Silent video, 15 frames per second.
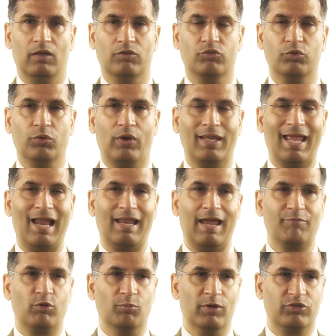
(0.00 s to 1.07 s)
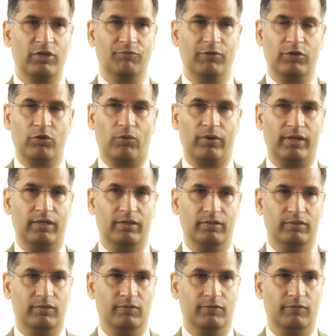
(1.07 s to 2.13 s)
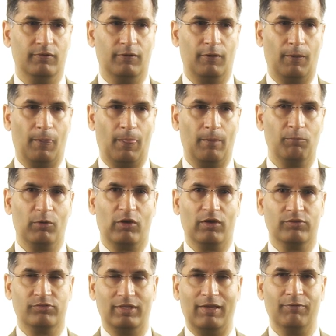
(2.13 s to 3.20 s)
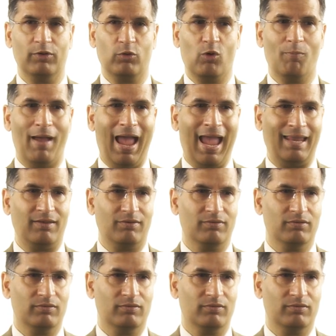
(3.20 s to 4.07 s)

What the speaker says: So you cannot have too much inventory because they will go bad.